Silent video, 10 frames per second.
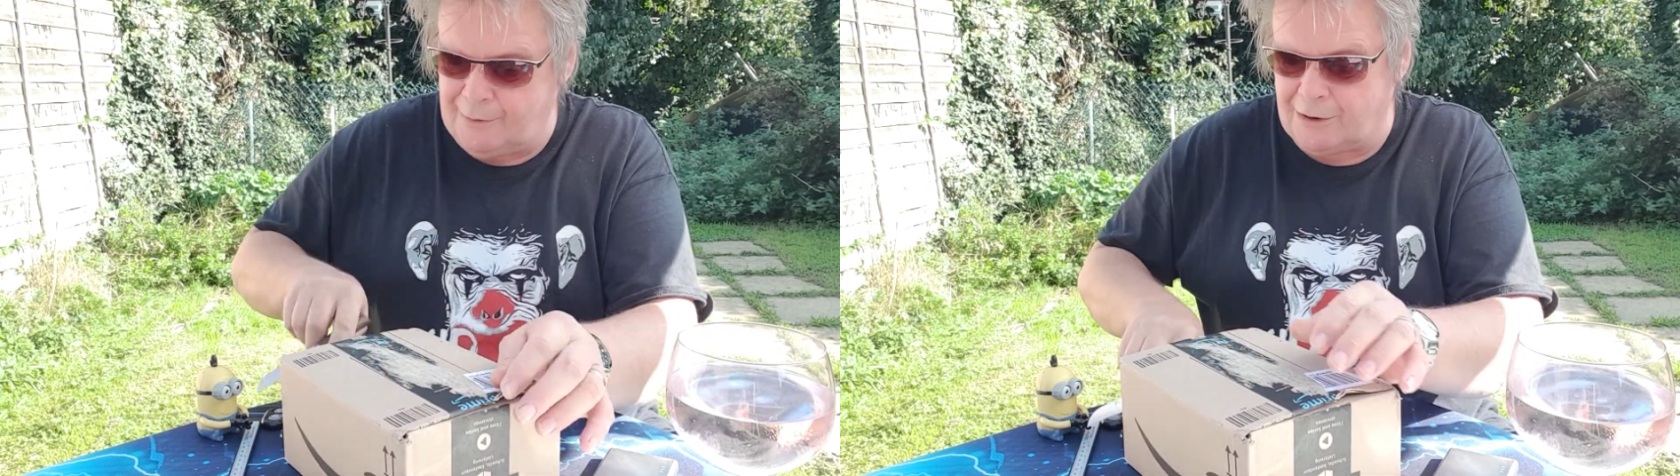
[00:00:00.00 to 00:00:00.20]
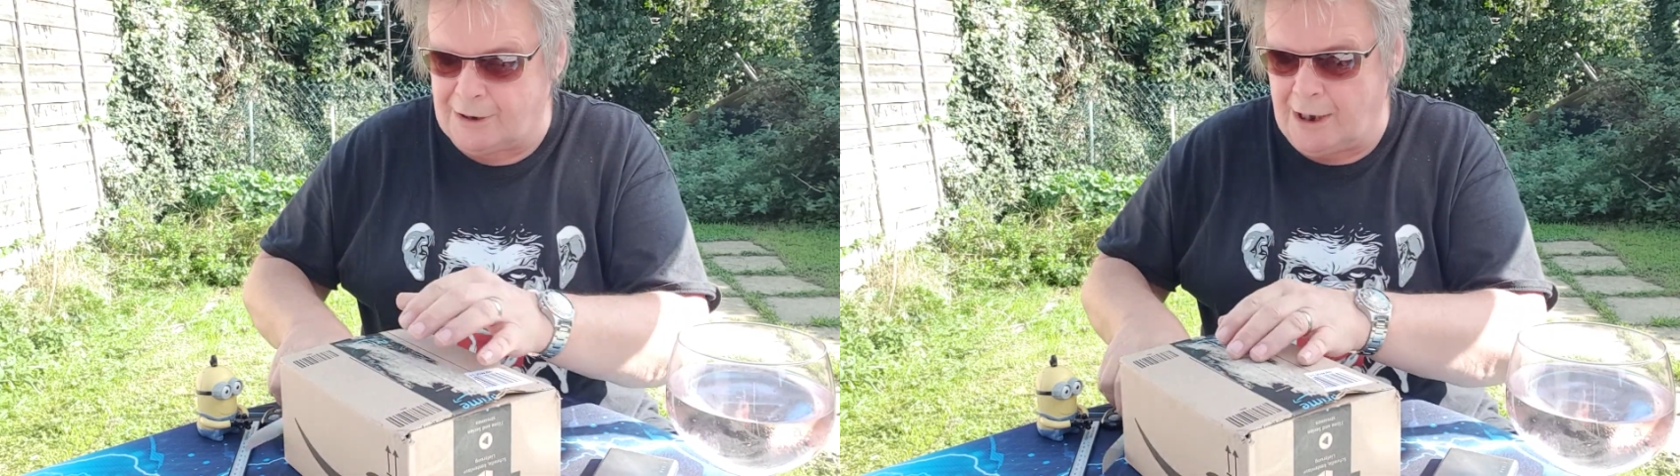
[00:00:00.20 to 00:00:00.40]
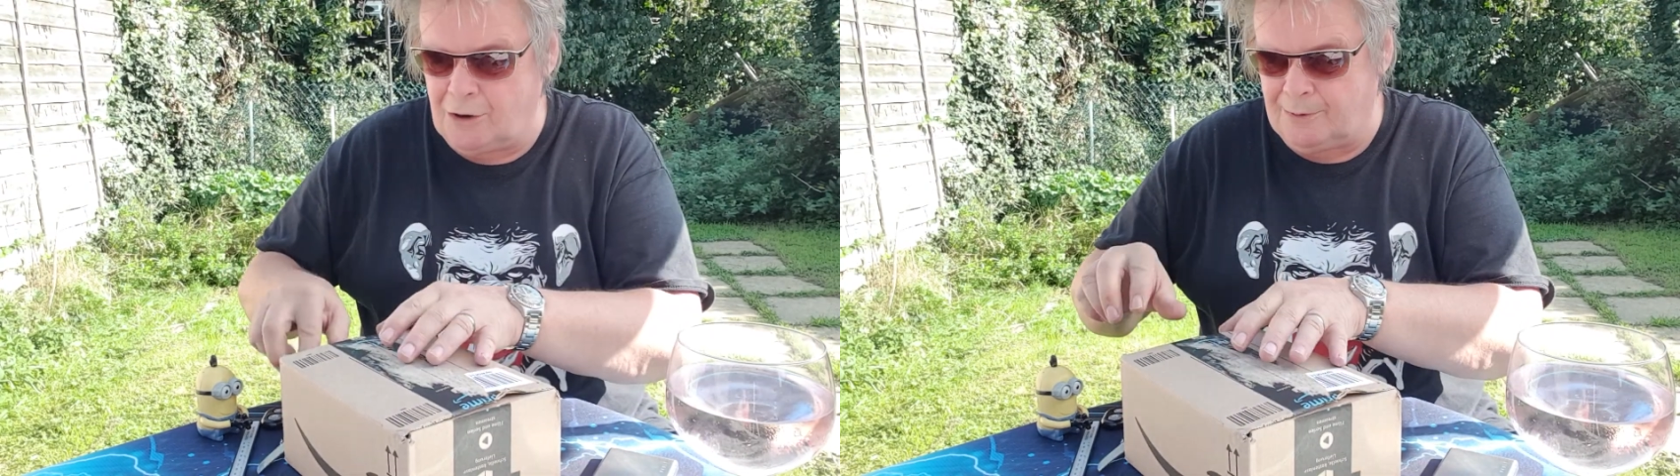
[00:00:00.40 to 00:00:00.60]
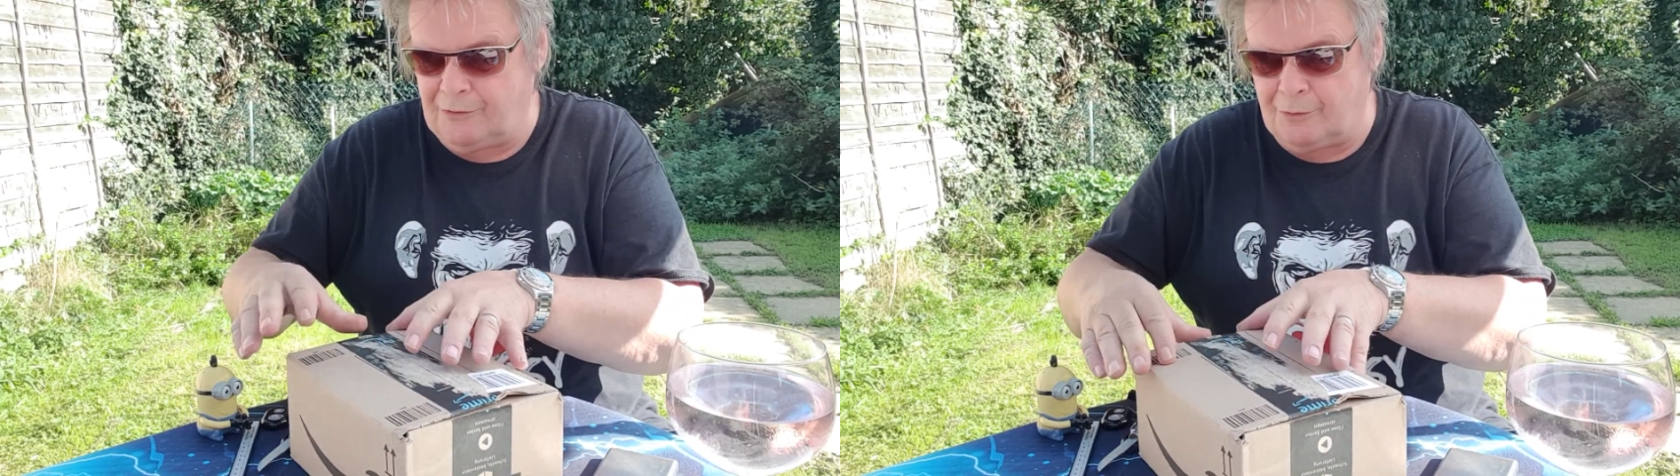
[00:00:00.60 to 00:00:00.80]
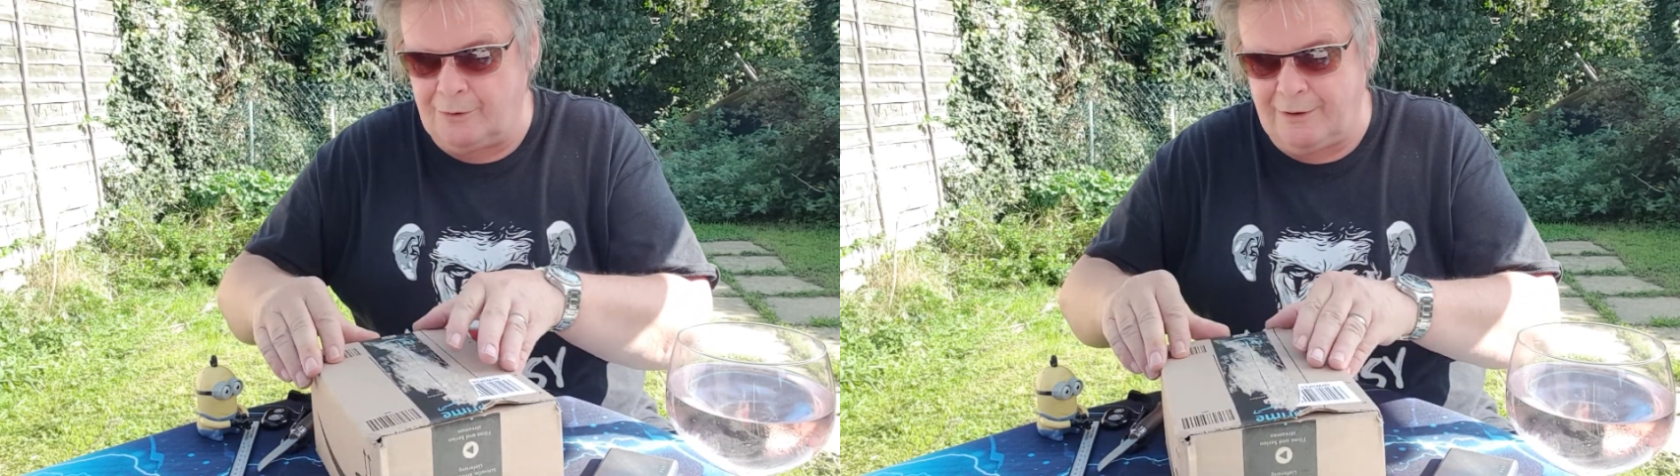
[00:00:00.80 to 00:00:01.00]
we got to hope
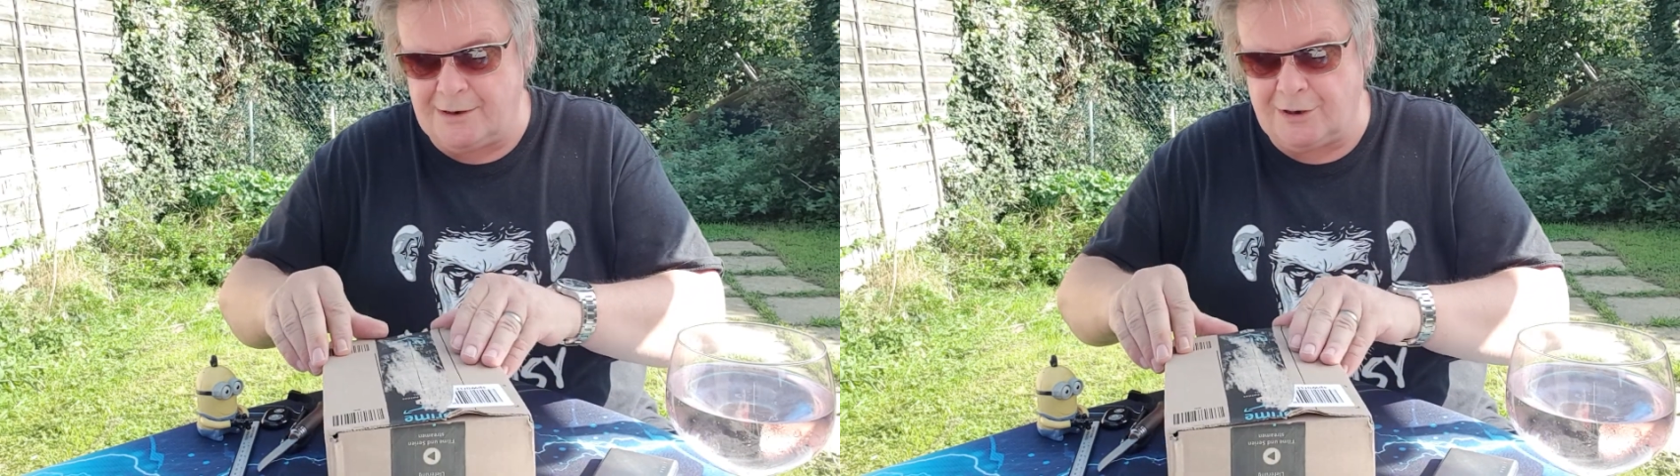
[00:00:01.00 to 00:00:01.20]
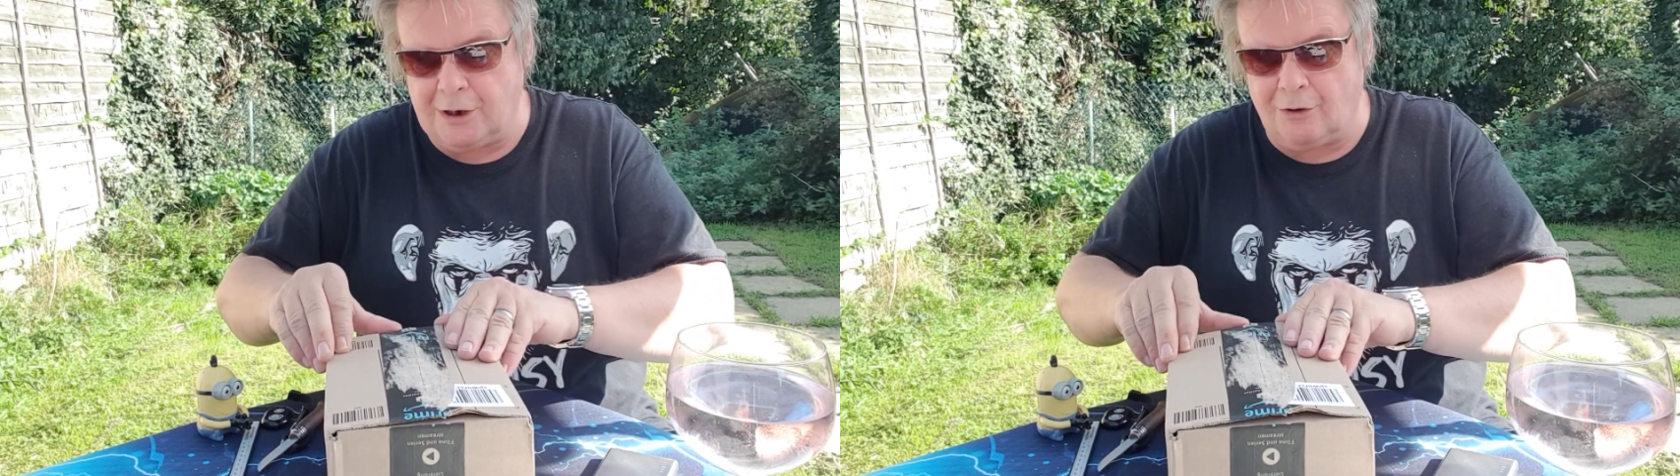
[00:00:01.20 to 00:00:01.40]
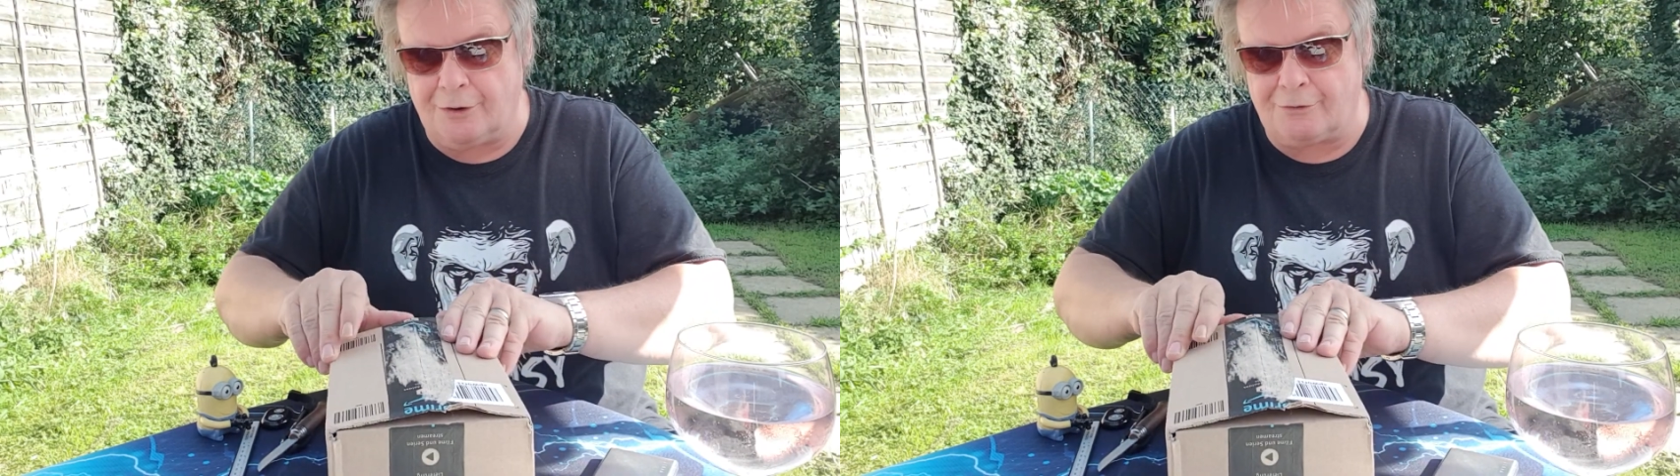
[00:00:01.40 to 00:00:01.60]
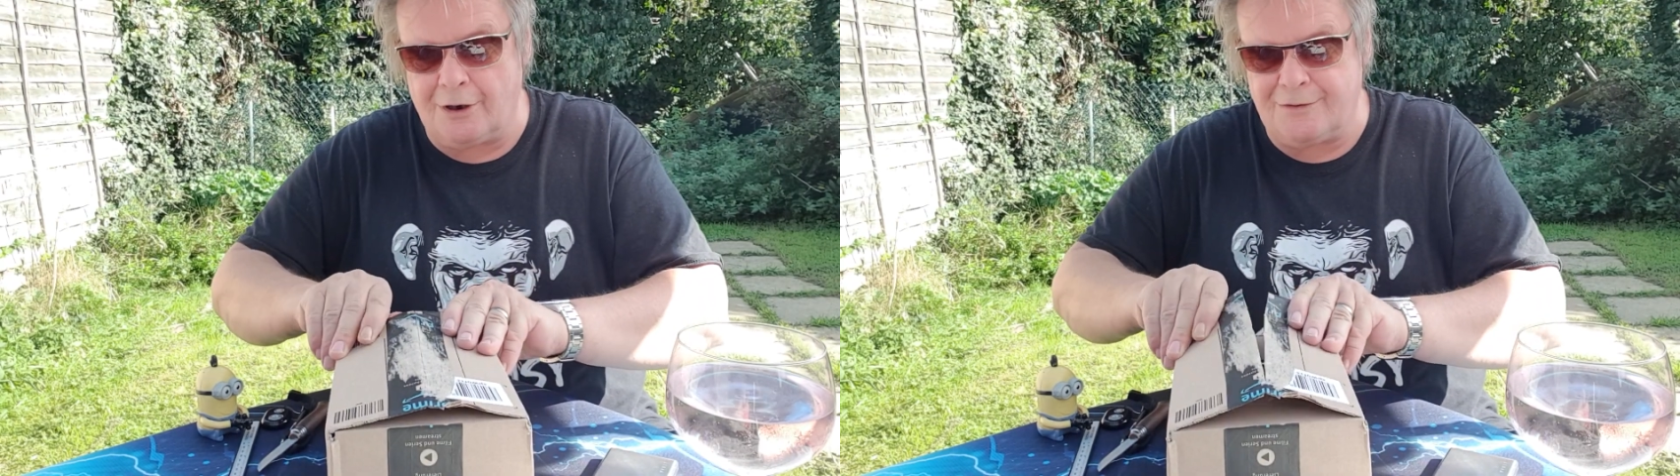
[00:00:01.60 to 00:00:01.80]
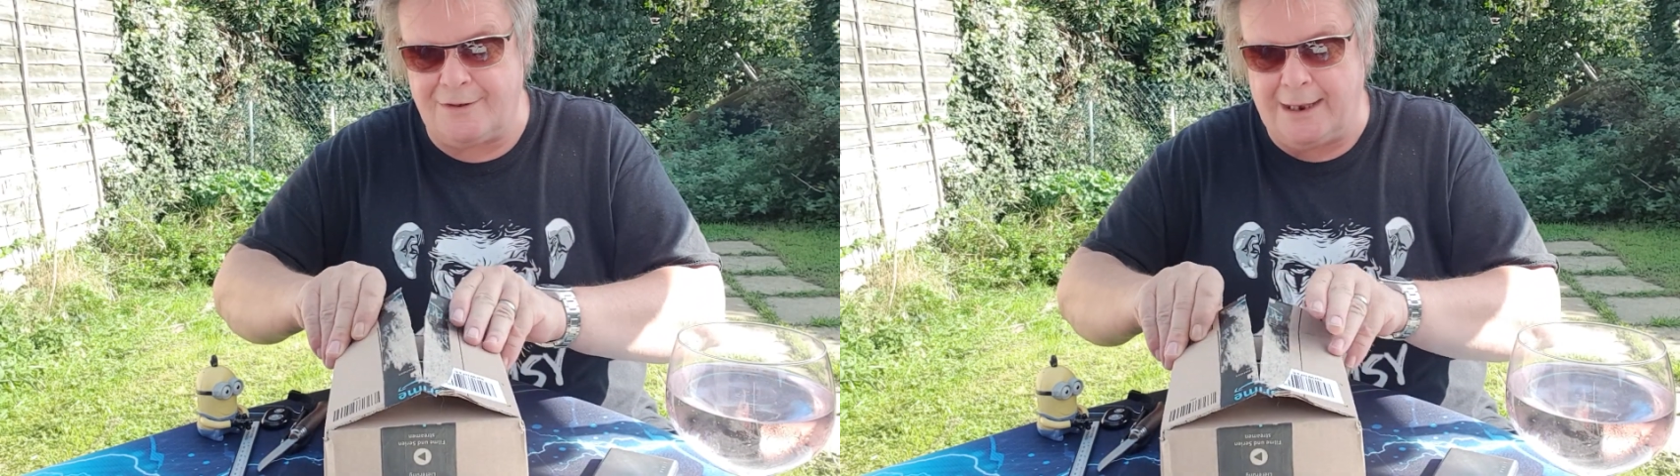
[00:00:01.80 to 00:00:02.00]
is that we've actually got the
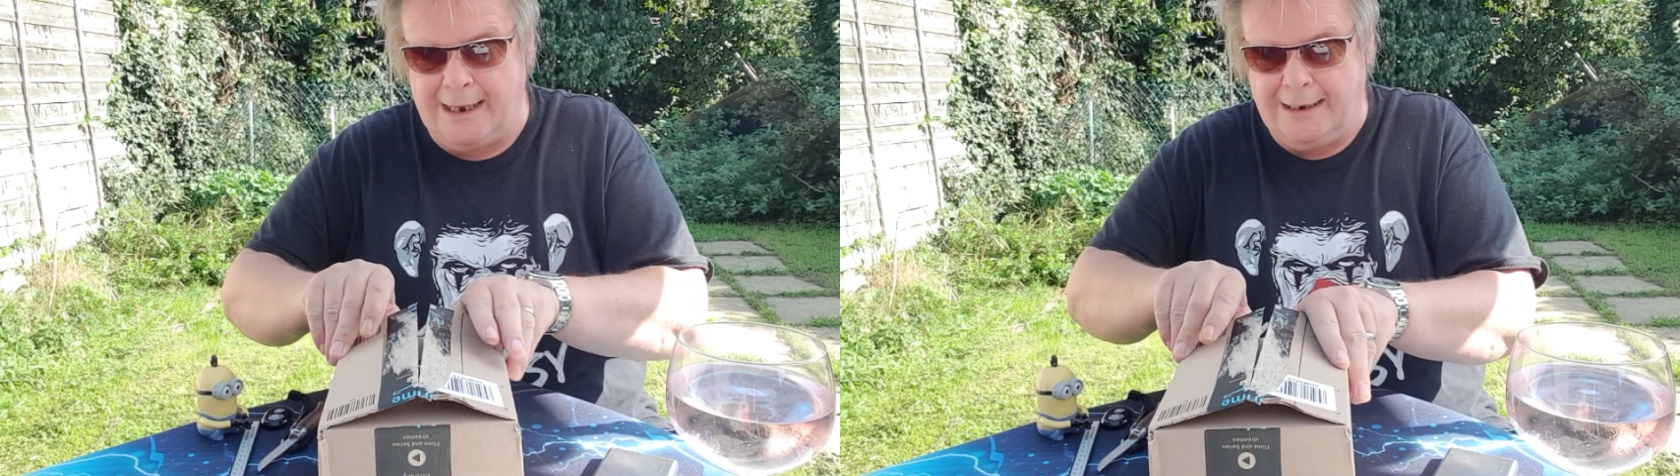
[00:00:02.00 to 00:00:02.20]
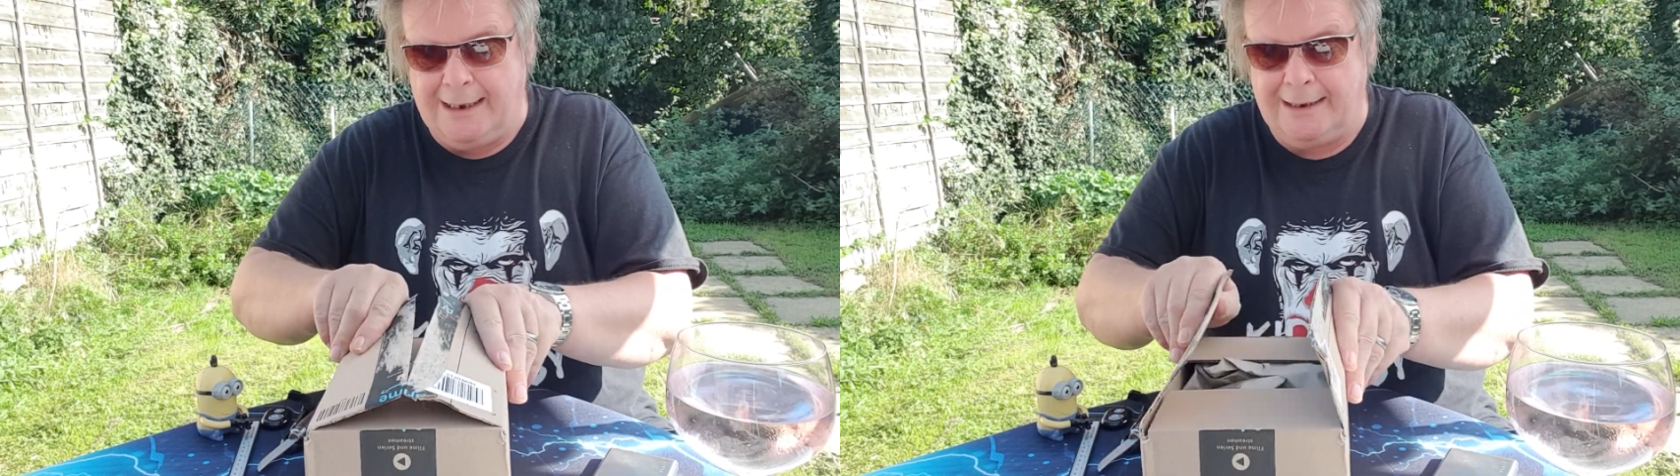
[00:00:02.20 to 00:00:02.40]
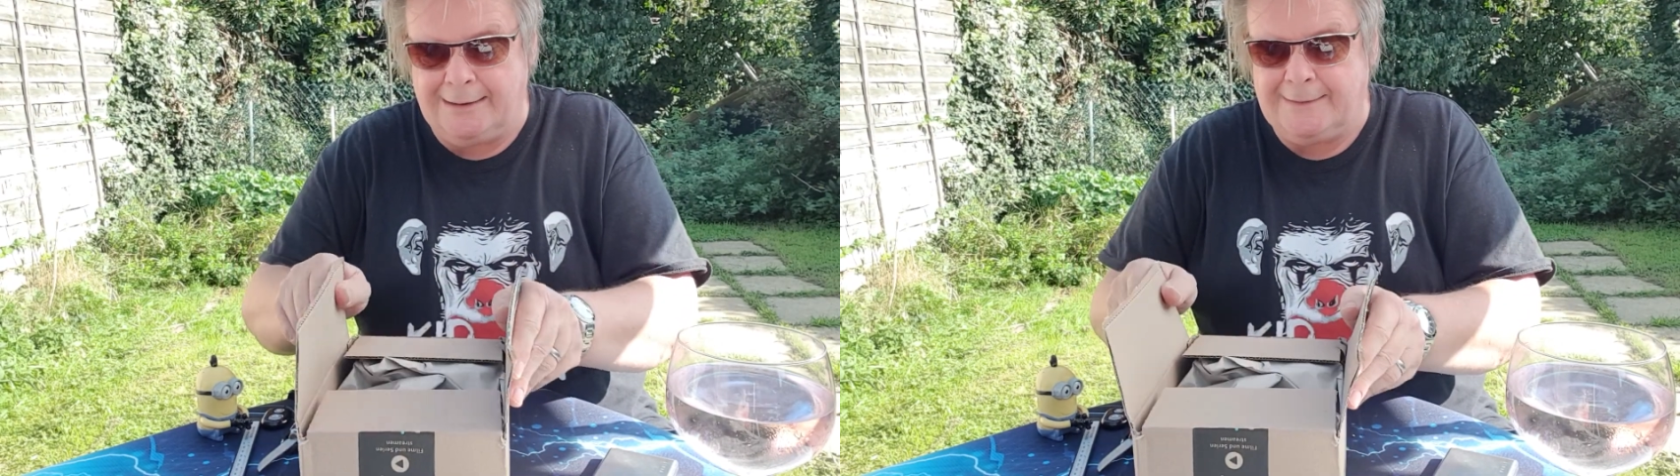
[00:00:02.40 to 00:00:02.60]
right thing in here.